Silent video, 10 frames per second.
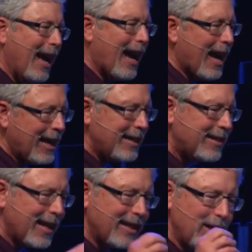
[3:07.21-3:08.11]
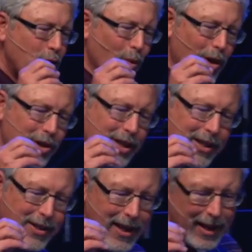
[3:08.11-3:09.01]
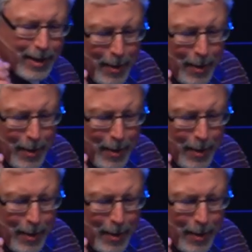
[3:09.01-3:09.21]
And he said these words He said,